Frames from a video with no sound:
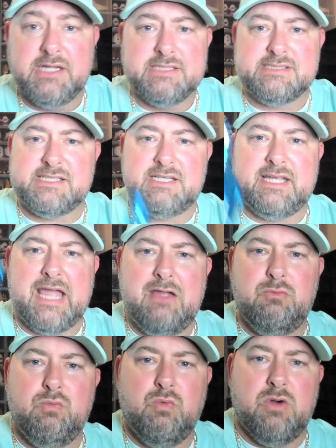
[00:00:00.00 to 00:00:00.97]

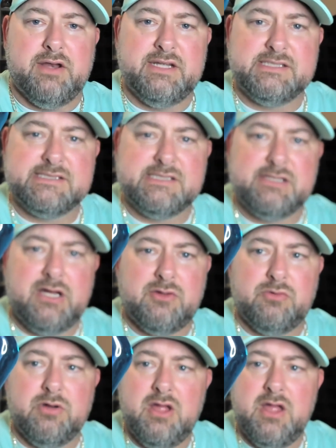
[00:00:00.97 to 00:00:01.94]
CK1, this is
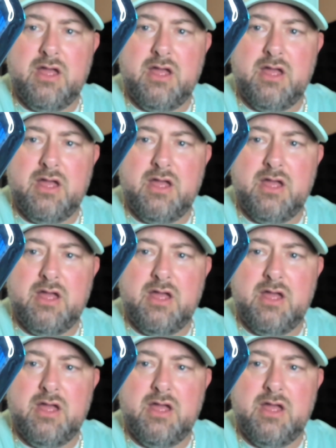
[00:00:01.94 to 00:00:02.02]
another